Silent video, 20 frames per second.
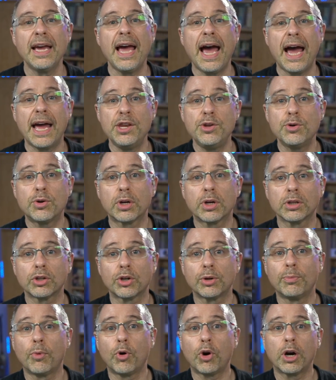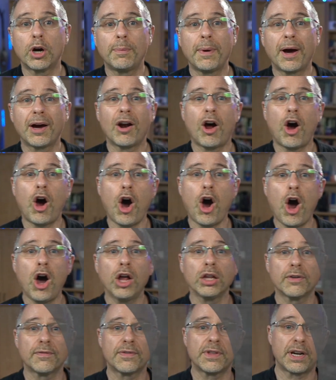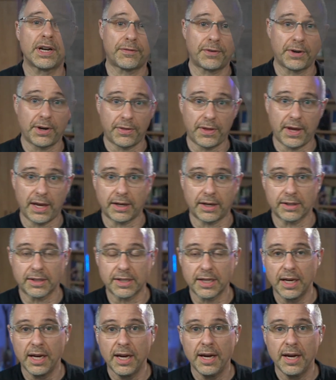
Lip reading: and you can learn more about all of the different things